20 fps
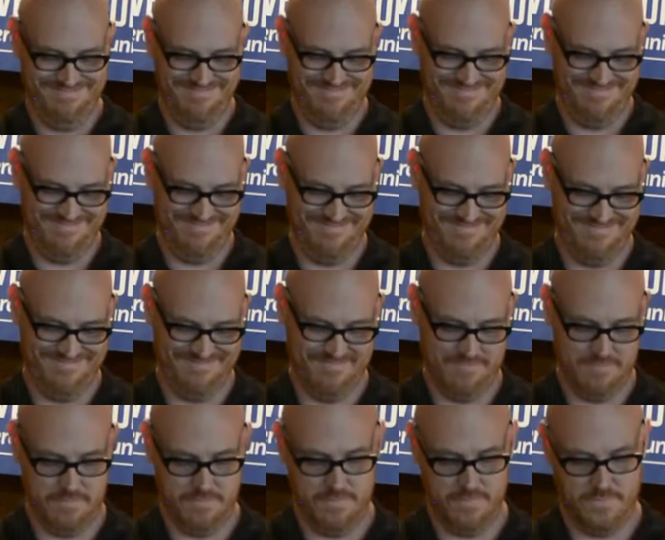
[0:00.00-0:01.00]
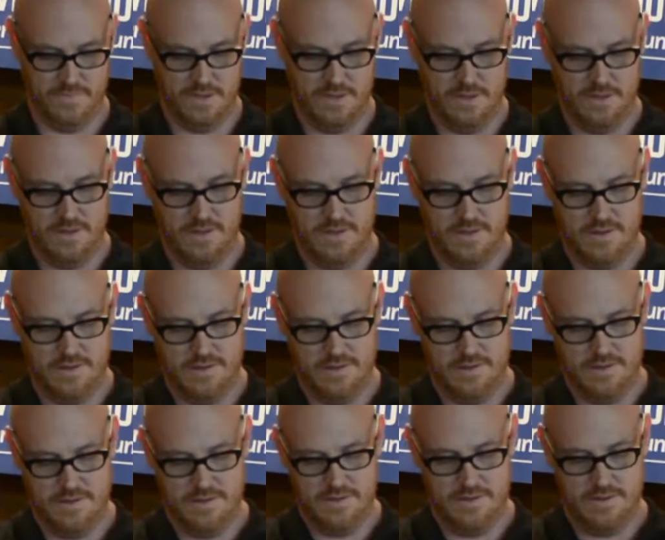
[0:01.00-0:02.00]

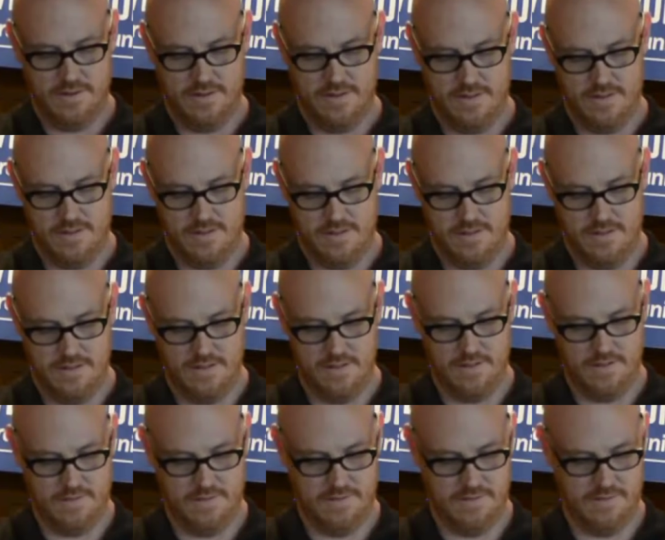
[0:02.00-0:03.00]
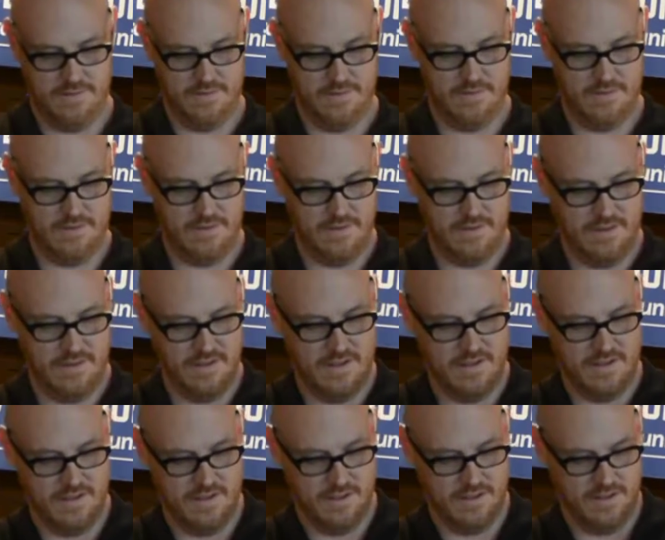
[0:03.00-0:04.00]

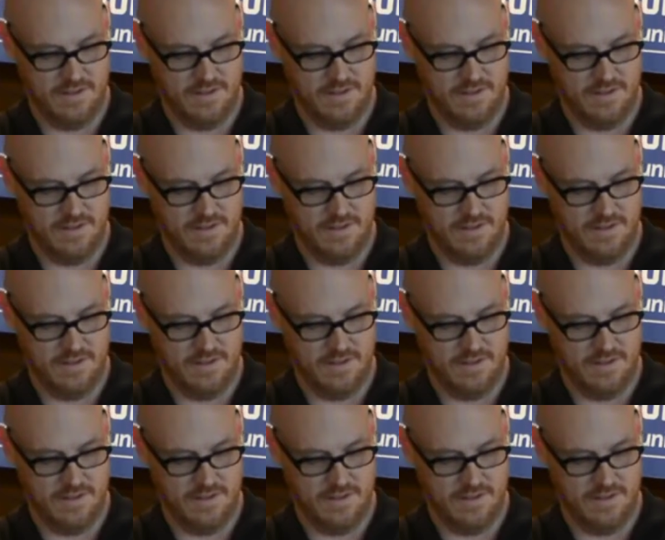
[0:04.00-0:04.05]
[no speech]